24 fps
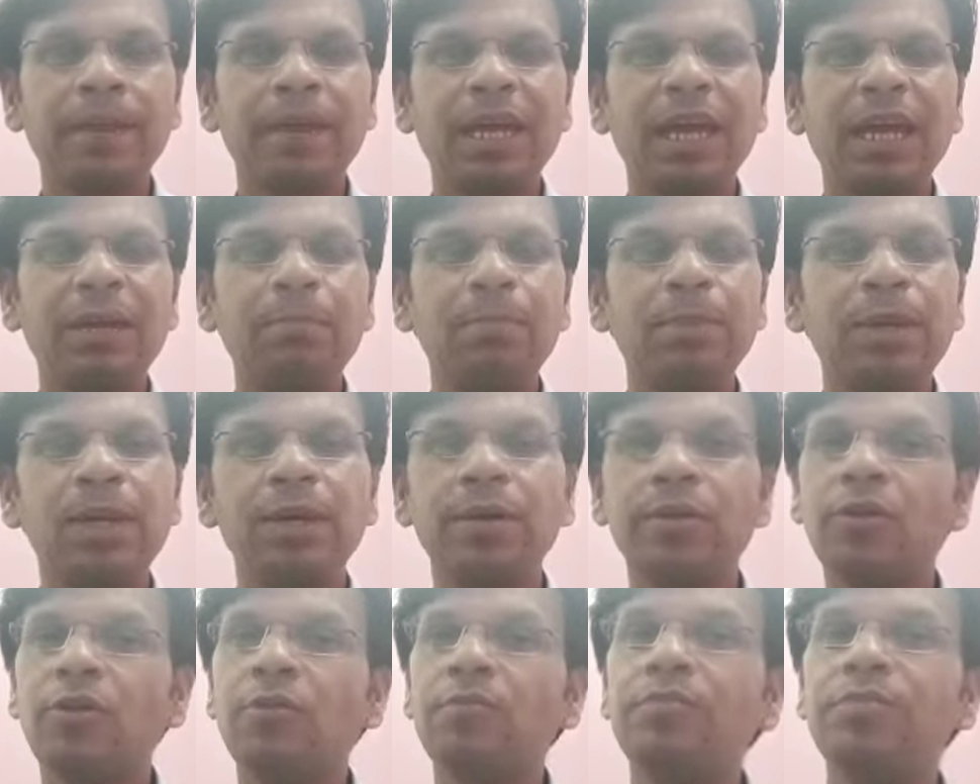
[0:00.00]
And
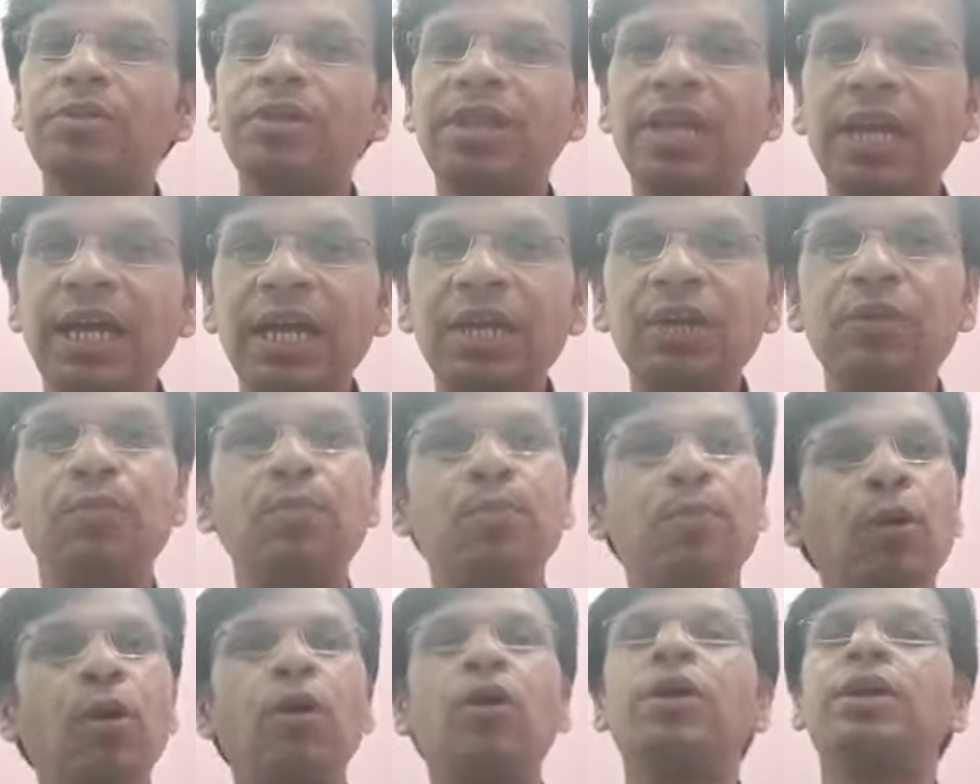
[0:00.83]
because of
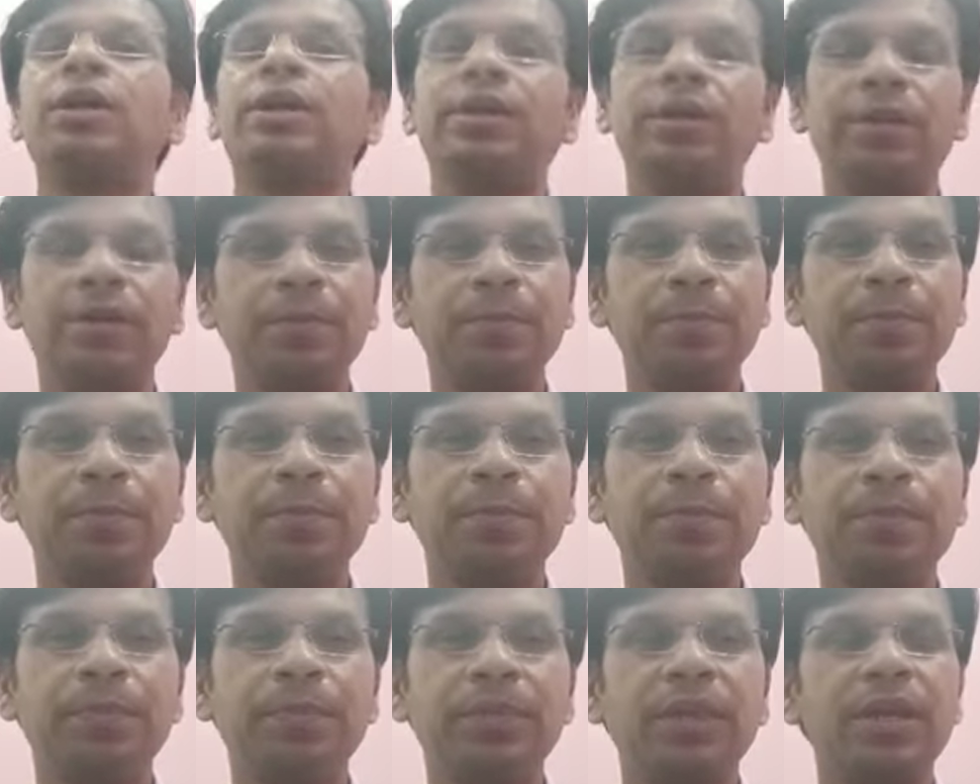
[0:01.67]
that bond,
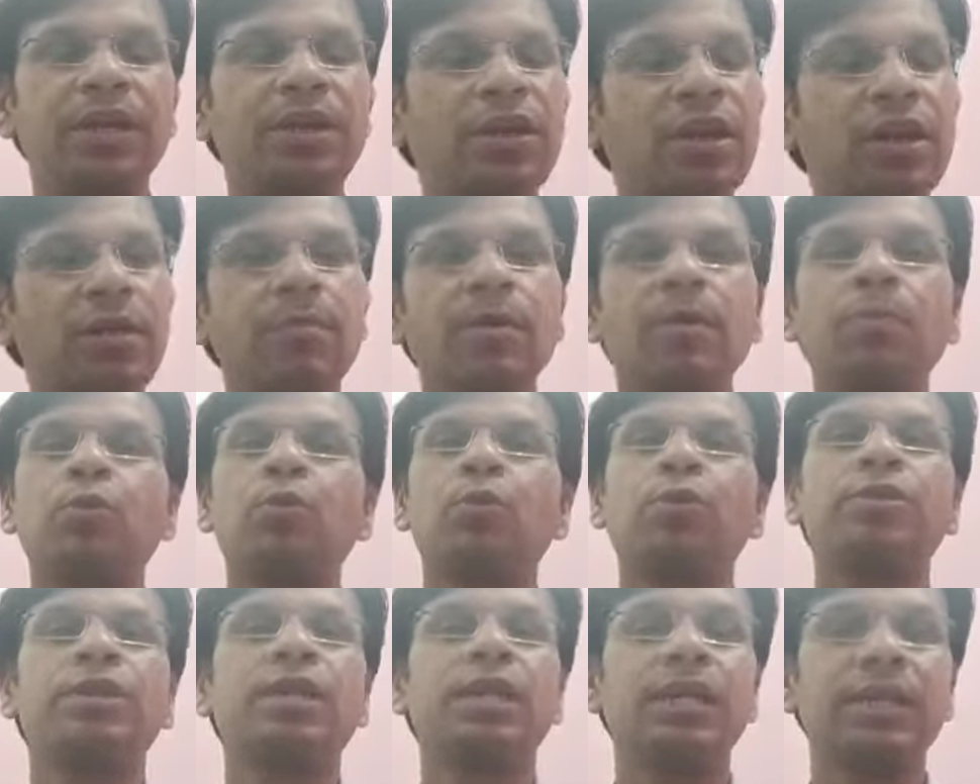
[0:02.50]
the drama
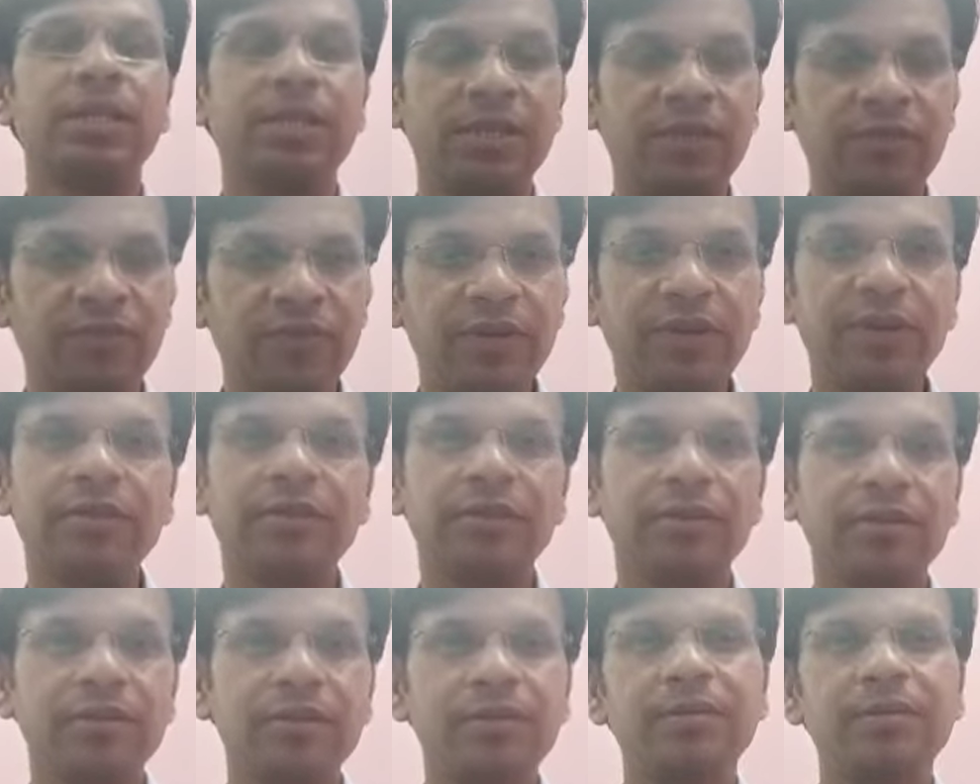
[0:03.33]
proceeds further.